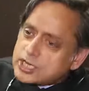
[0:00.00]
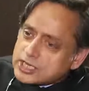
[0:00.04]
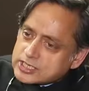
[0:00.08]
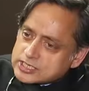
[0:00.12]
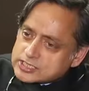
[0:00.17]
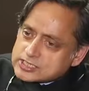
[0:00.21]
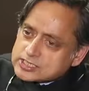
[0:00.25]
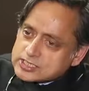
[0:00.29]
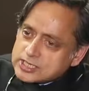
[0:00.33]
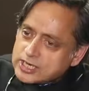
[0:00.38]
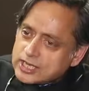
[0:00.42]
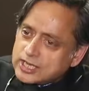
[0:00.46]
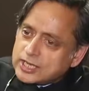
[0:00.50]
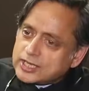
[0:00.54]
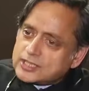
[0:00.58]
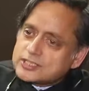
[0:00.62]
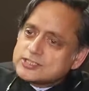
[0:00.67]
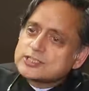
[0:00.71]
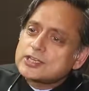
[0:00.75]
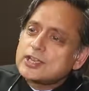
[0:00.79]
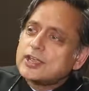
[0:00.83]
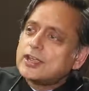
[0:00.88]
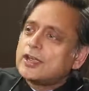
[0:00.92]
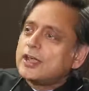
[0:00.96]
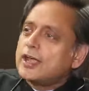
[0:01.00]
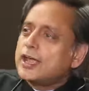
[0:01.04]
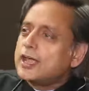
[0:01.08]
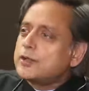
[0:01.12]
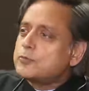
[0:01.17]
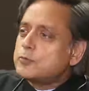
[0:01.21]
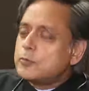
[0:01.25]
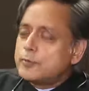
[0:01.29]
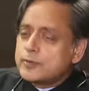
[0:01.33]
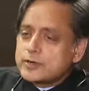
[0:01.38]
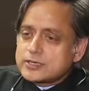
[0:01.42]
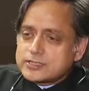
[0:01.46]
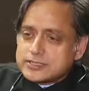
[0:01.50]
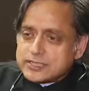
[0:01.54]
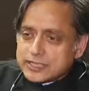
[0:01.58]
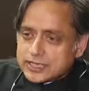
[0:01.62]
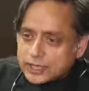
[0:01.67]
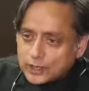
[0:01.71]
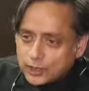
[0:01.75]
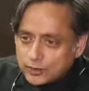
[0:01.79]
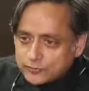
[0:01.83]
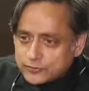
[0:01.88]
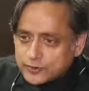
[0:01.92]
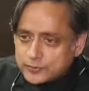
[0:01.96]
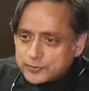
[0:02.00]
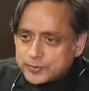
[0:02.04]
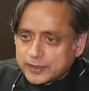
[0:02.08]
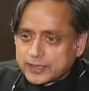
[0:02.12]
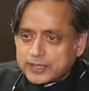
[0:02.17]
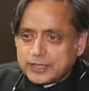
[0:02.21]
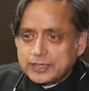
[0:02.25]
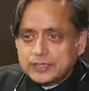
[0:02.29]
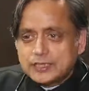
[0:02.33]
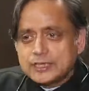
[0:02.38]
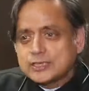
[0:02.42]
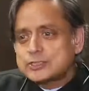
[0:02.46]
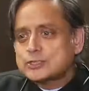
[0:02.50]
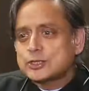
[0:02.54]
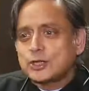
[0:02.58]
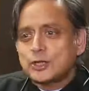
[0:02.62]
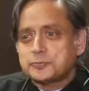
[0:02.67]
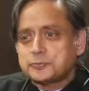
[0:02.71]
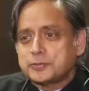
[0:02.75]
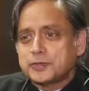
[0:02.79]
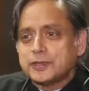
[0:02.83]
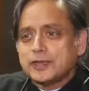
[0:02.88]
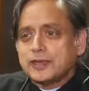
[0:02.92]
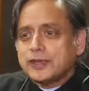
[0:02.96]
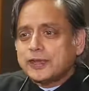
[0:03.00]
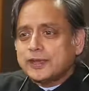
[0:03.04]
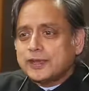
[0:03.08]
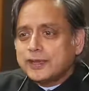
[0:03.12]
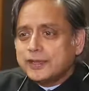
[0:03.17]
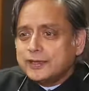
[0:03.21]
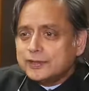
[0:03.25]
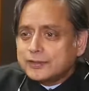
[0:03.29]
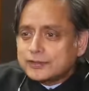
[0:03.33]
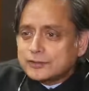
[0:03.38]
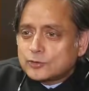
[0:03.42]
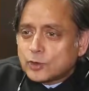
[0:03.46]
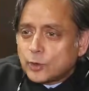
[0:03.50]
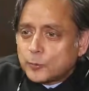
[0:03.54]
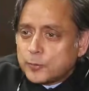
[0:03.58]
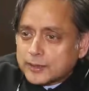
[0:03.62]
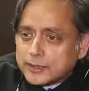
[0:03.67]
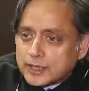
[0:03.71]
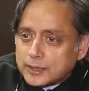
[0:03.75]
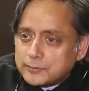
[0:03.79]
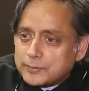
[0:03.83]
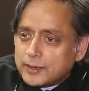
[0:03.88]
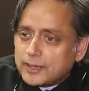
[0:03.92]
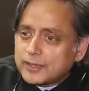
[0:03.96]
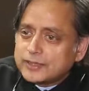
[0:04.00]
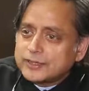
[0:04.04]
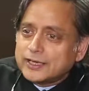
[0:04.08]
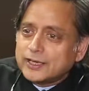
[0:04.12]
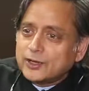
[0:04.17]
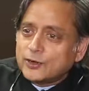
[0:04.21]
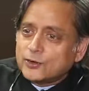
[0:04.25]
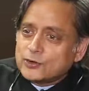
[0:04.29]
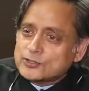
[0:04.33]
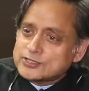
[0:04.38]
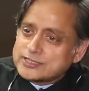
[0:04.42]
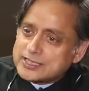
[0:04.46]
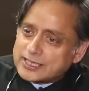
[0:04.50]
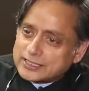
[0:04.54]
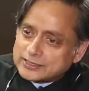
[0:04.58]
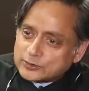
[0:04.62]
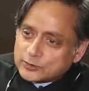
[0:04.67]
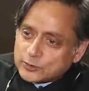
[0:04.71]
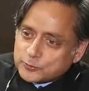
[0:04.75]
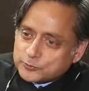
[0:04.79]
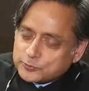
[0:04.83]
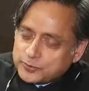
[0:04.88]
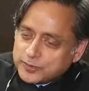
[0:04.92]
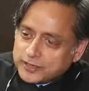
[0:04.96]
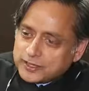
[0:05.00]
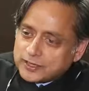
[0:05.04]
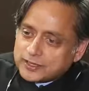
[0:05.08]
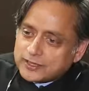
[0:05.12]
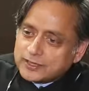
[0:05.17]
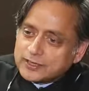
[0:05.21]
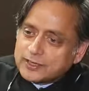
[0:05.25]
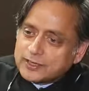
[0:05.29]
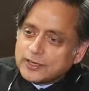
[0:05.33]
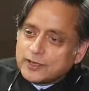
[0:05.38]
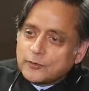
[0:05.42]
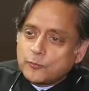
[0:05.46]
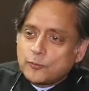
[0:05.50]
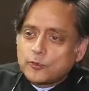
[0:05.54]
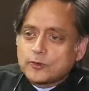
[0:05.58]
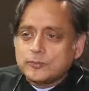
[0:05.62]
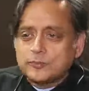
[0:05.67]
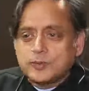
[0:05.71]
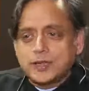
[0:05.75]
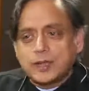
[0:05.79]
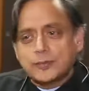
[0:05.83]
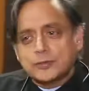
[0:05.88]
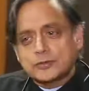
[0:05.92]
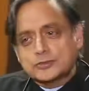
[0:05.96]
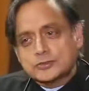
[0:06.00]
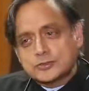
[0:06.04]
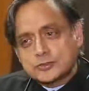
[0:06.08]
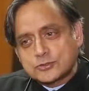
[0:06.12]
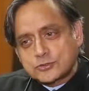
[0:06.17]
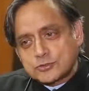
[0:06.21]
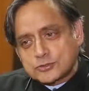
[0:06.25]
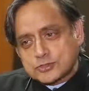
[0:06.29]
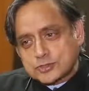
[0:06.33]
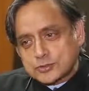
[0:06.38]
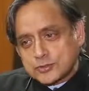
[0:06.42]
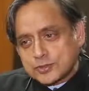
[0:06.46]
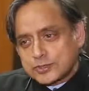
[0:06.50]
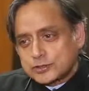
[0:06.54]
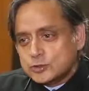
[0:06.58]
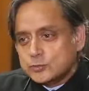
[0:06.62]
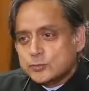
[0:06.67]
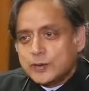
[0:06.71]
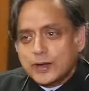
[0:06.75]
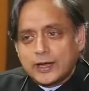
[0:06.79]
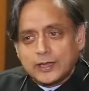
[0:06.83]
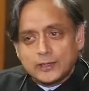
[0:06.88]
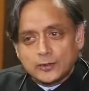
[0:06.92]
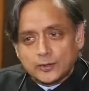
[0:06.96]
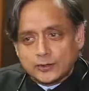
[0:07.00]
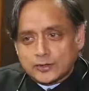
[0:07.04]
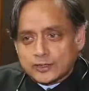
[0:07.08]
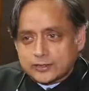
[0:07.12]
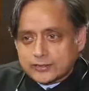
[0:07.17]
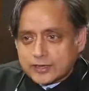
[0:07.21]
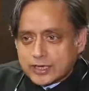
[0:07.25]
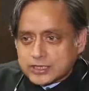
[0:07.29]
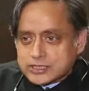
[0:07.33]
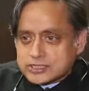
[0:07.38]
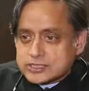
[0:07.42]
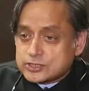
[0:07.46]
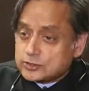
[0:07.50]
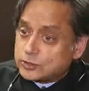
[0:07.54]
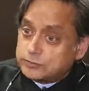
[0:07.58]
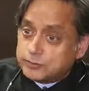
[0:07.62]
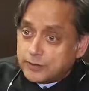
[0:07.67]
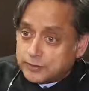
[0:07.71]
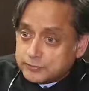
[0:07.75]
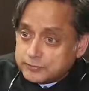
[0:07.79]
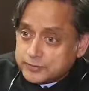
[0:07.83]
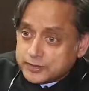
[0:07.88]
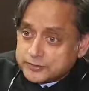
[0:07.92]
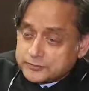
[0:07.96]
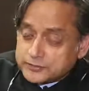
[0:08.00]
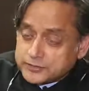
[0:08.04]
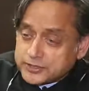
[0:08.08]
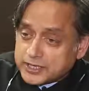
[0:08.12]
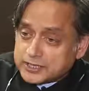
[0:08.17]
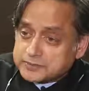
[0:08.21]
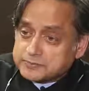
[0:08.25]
Just as a woman taking off a bikini top in Copacabana or Saint-Tropez wouldn't be able to do so in Dubai or Karachi or Bombay for